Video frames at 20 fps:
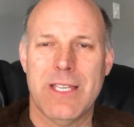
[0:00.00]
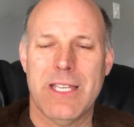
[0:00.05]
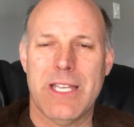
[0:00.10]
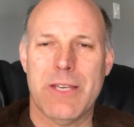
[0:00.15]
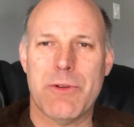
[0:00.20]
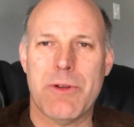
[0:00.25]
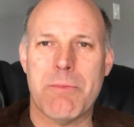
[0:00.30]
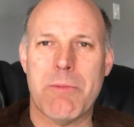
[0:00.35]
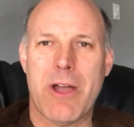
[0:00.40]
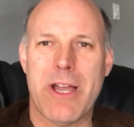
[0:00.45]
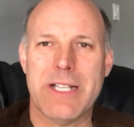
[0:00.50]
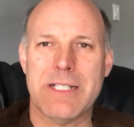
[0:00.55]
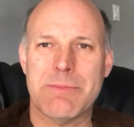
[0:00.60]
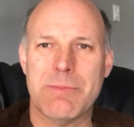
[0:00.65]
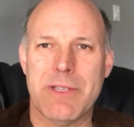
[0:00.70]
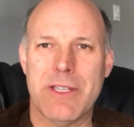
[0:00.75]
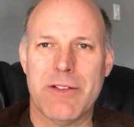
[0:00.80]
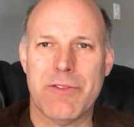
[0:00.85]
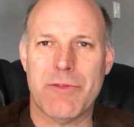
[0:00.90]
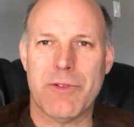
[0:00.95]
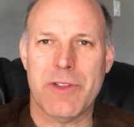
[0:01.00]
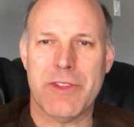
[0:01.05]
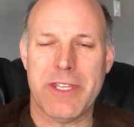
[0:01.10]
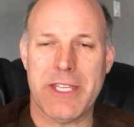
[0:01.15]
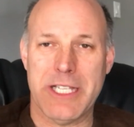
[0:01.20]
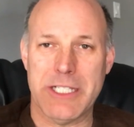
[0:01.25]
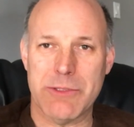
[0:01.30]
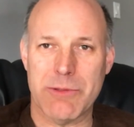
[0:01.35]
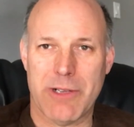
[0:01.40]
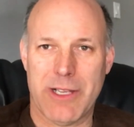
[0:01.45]
It reminds me of when
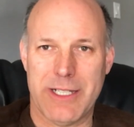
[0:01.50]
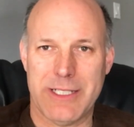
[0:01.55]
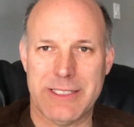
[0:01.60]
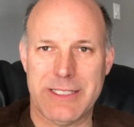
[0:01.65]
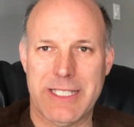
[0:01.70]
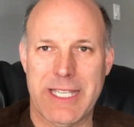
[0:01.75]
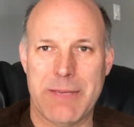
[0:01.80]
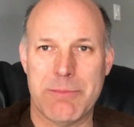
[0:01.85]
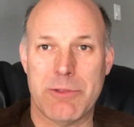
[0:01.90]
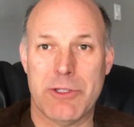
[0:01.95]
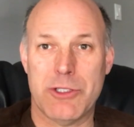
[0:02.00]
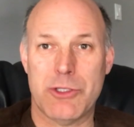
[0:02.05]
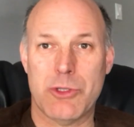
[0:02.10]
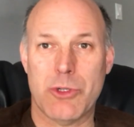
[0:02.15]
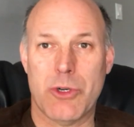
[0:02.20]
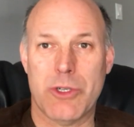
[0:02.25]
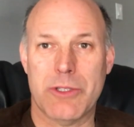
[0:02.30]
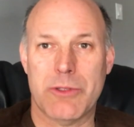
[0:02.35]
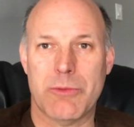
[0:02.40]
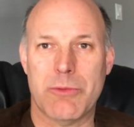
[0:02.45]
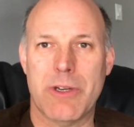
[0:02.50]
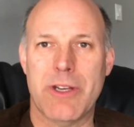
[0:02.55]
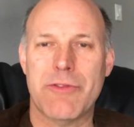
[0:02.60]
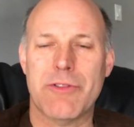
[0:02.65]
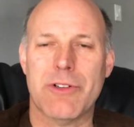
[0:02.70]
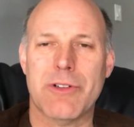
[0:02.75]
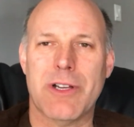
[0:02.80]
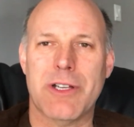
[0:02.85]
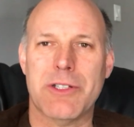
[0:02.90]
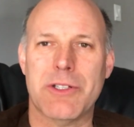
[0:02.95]
the Israelites came to the Jordan
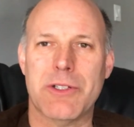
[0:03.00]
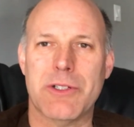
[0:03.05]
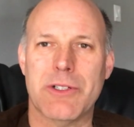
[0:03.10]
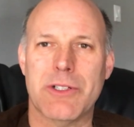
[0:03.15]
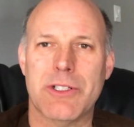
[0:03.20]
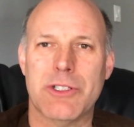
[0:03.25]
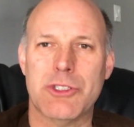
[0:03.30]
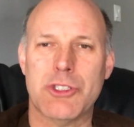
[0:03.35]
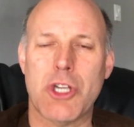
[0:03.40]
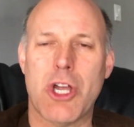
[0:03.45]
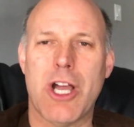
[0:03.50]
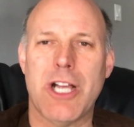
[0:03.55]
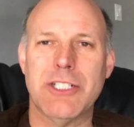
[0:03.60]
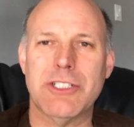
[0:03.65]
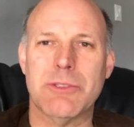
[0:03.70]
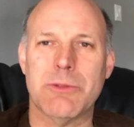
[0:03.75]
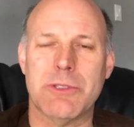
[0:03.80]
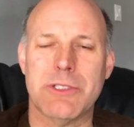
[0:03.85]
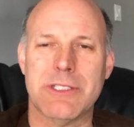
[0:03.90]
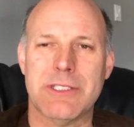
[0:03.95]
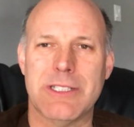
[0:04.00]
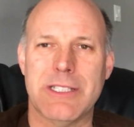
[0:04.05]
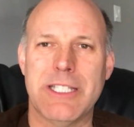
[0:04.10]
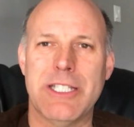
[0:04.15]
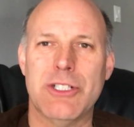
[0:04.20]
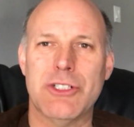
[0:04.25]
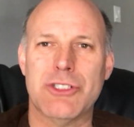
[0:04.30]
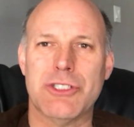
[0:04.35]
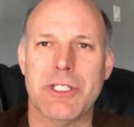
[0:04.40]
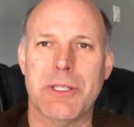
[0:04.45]
River under Joshua's
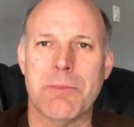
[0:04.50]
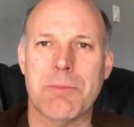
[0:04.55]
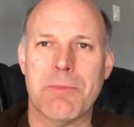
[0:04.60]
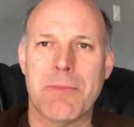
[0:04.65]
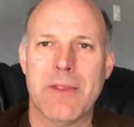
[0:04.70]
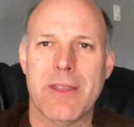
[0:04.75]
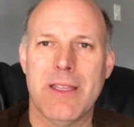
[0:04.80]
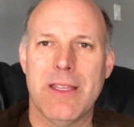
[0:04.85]
leadership,